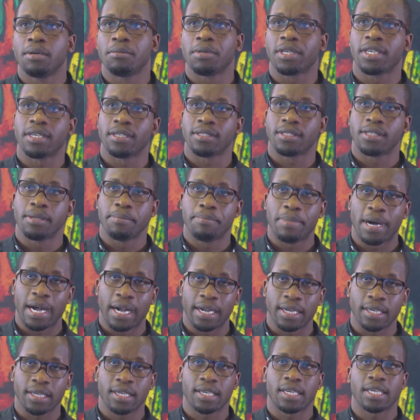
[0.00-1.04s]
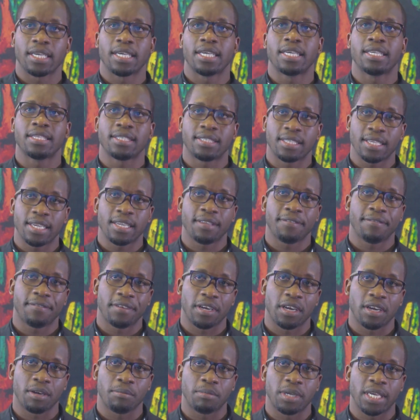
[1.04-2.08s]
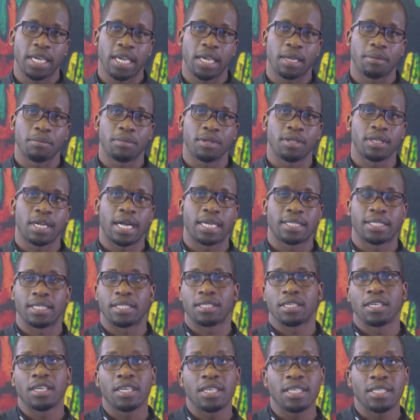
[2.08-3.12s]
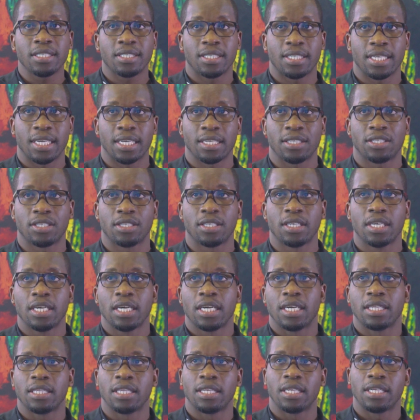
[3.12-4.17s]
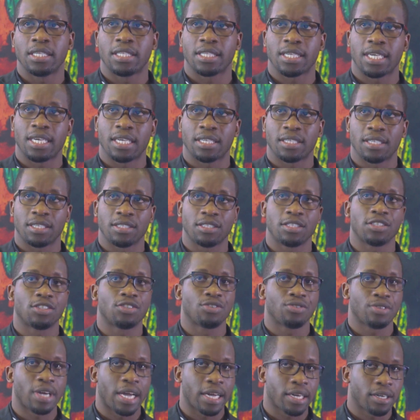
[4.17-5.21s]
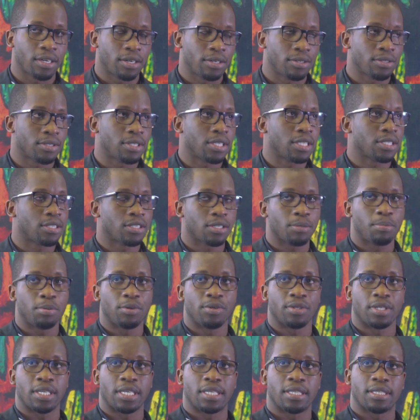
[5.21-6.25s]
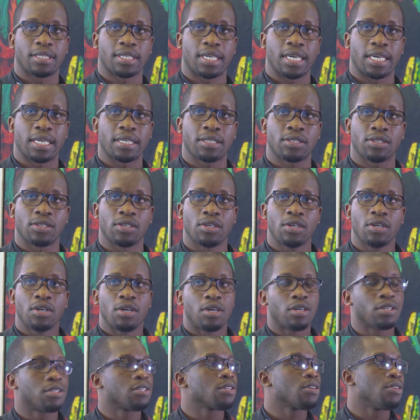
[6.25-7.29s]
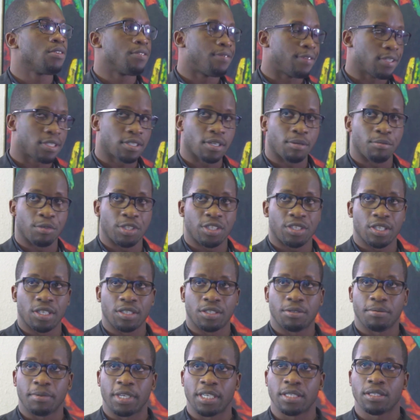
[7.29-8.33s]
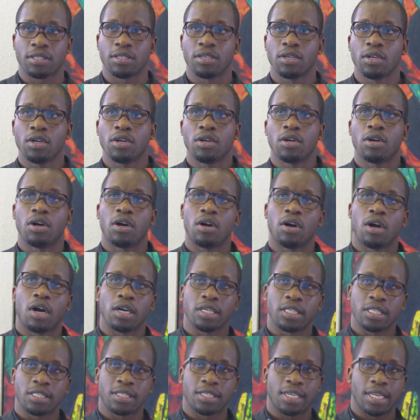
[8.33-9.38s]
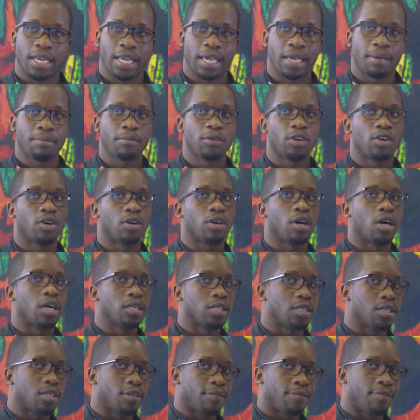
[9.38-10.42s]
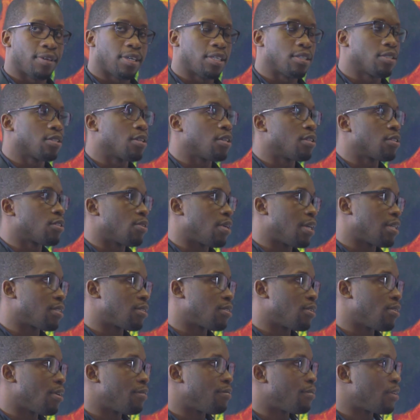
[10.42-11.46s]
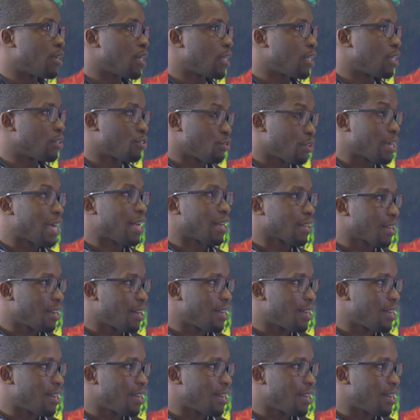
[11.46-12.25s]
because the bank is invariably able at an early stage in the litigation to strike out its opponent's case or to go for summary judgment on its claim or on the defense so as to avoid trial